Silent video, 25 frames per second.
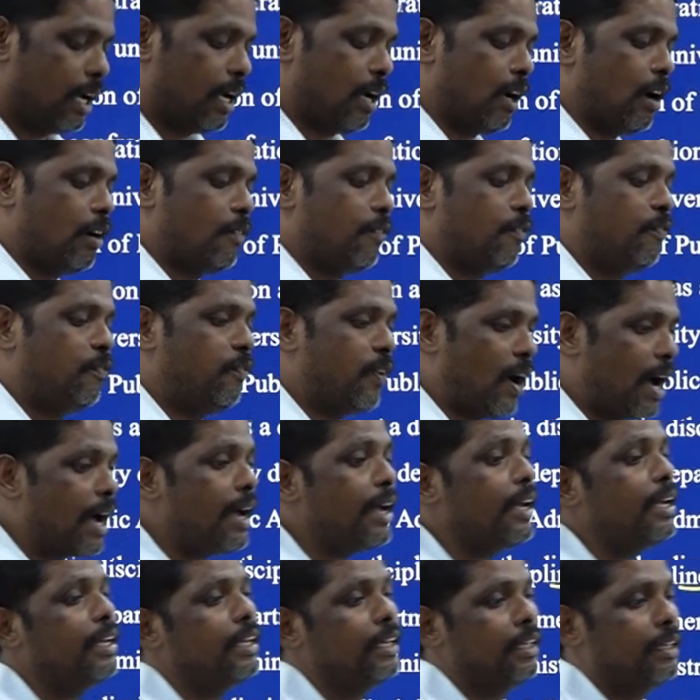of
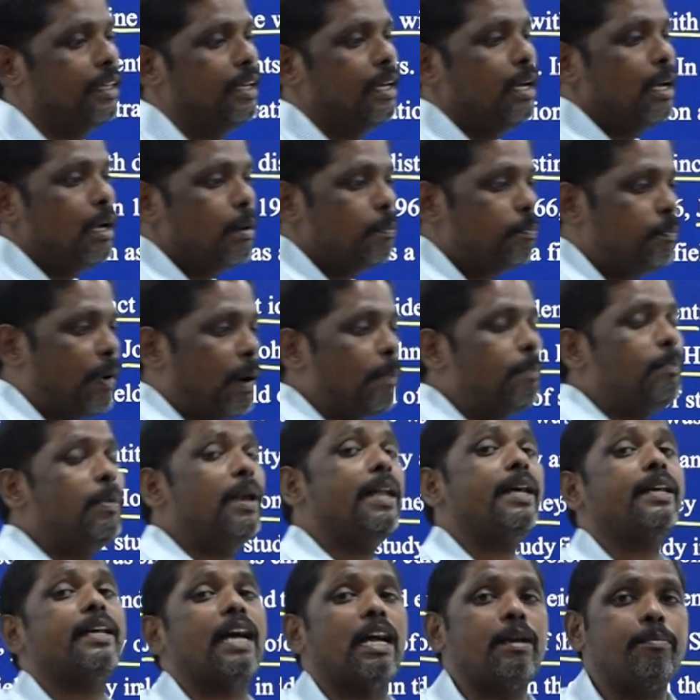why
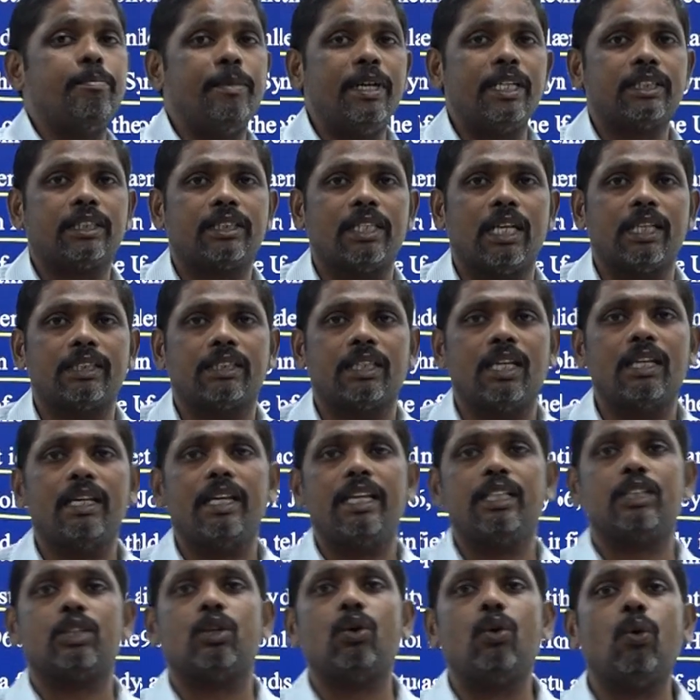public administration
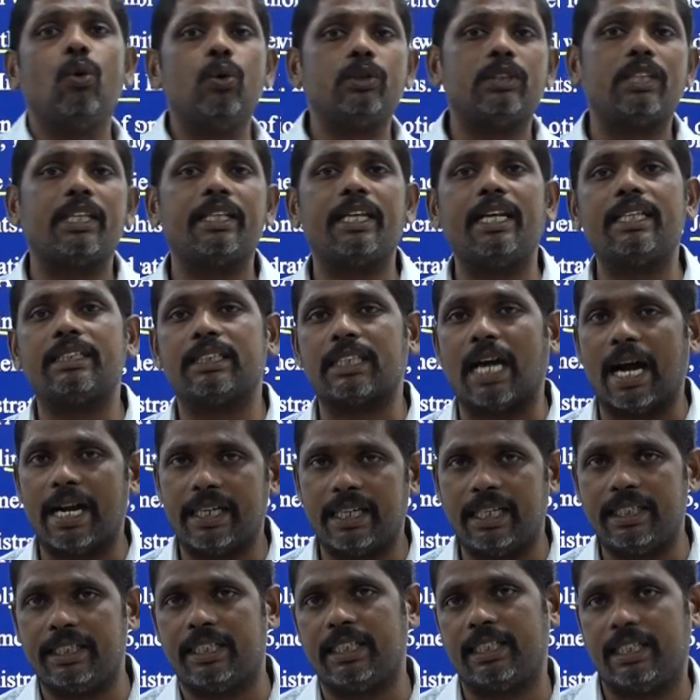is losing its
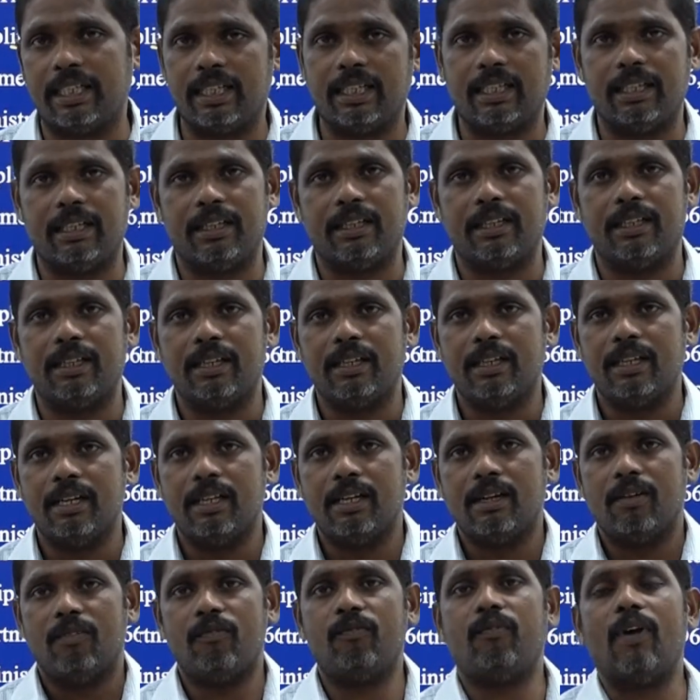identity.
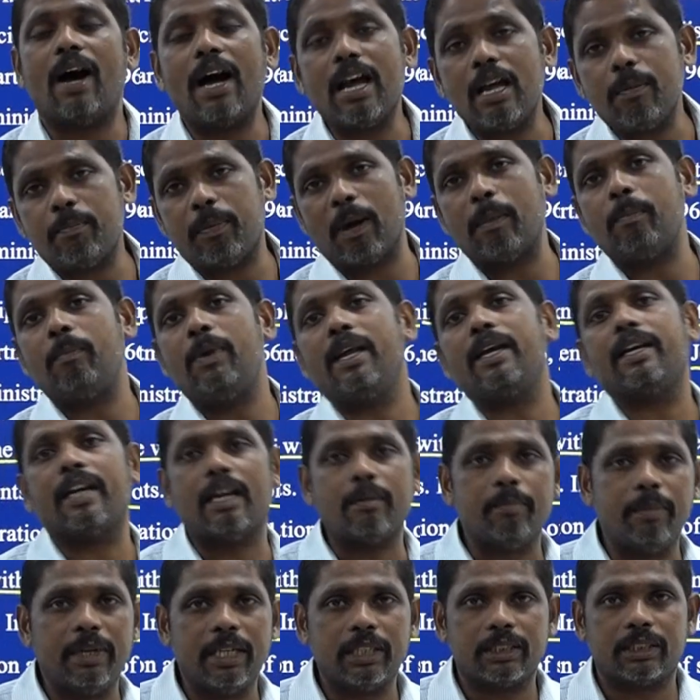Why public
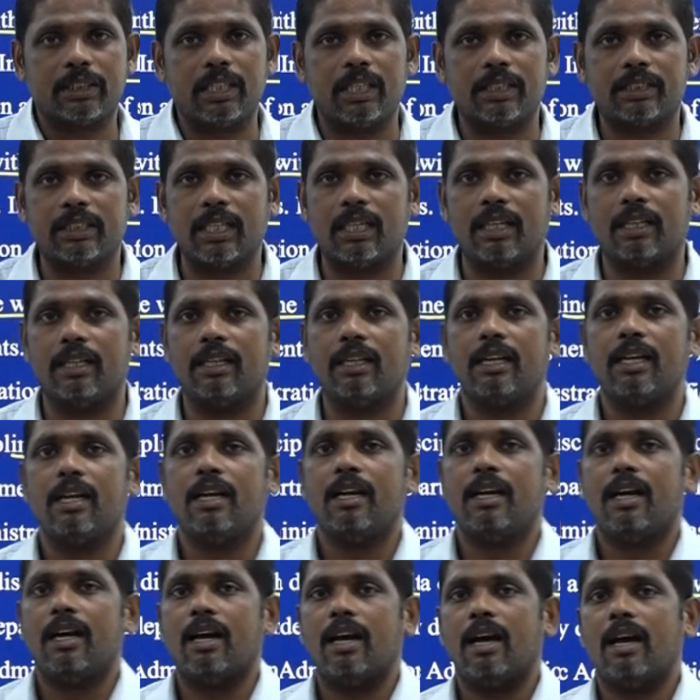administration
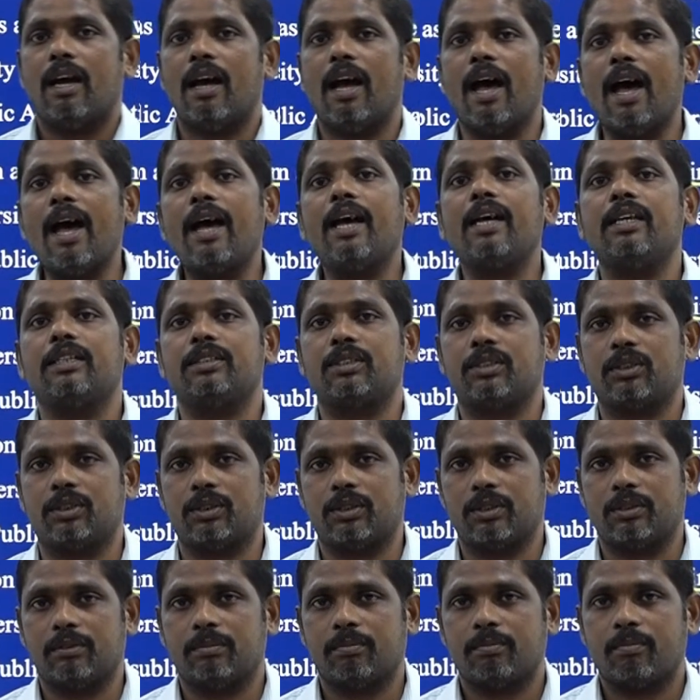
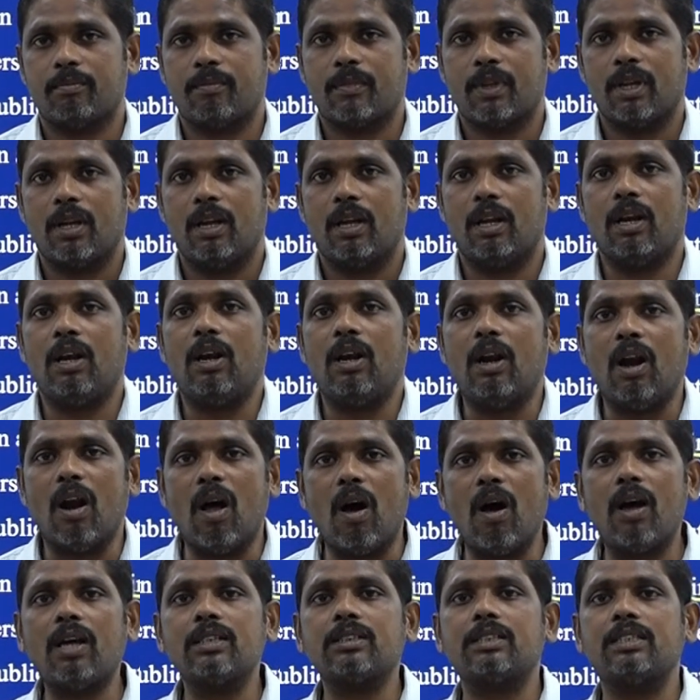has
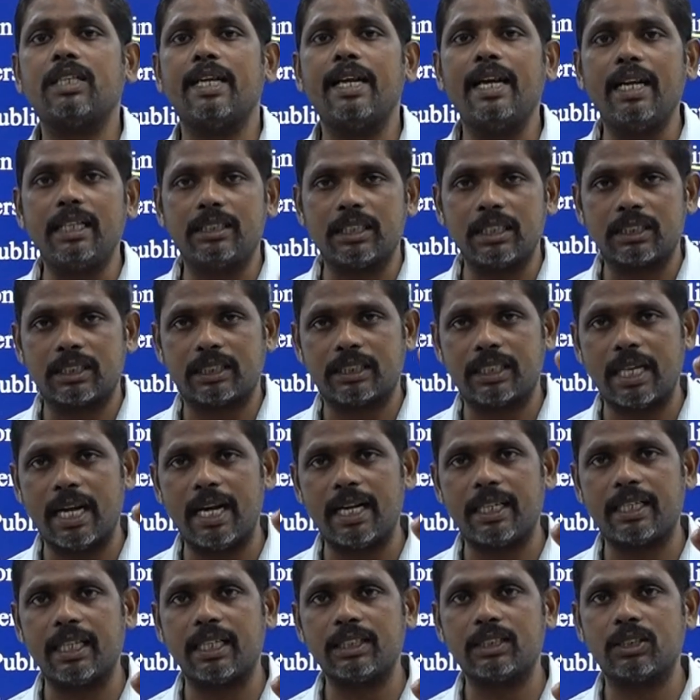lost its
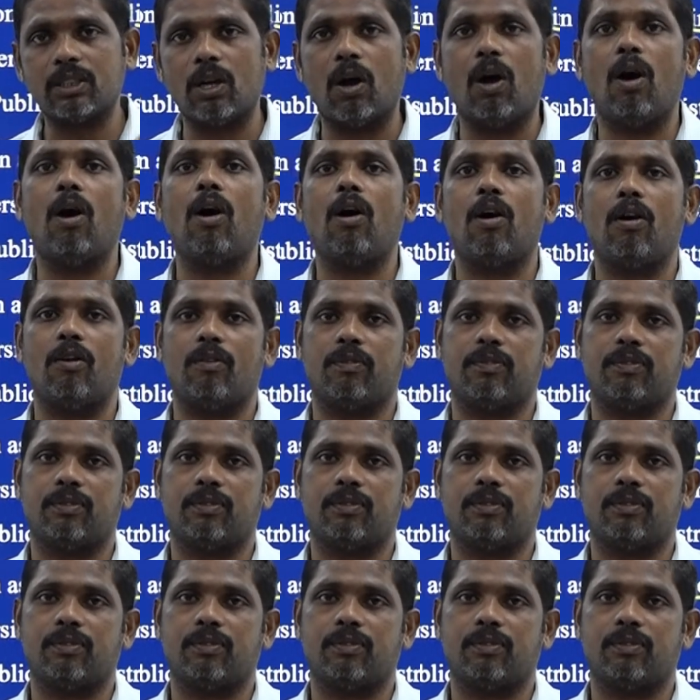status of